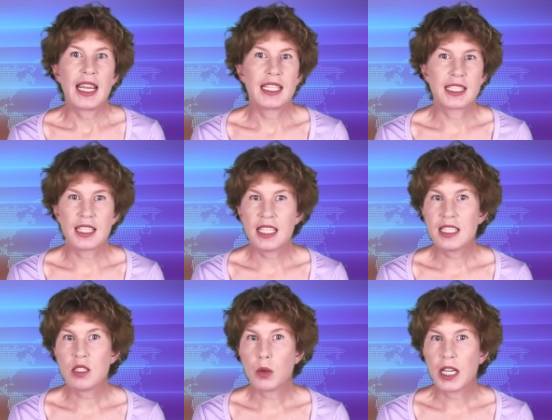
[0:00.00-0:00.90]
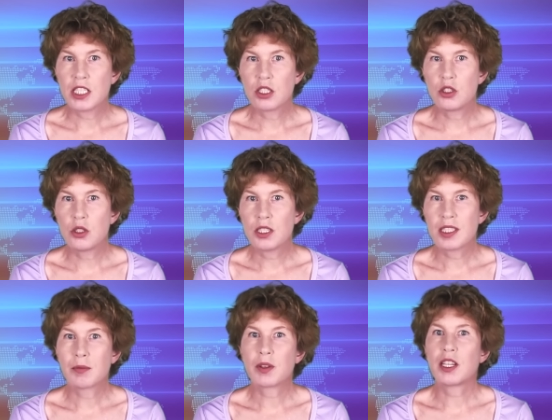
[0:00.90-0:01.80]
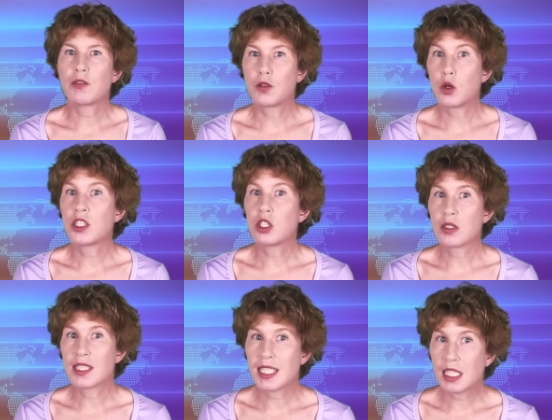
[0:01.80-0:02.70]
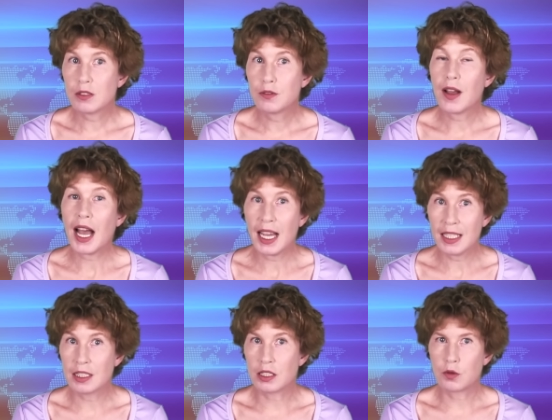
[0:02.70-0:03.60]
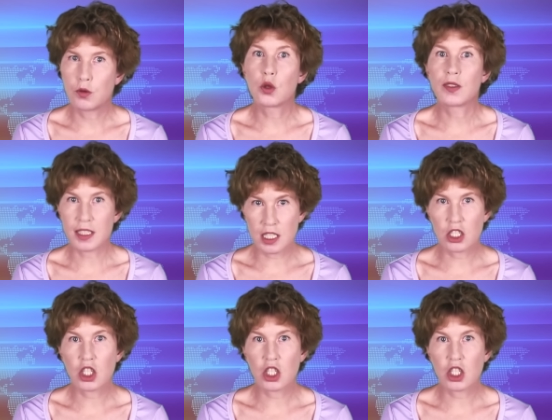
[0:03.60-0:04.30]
It's an easy way to do something for yourself and for this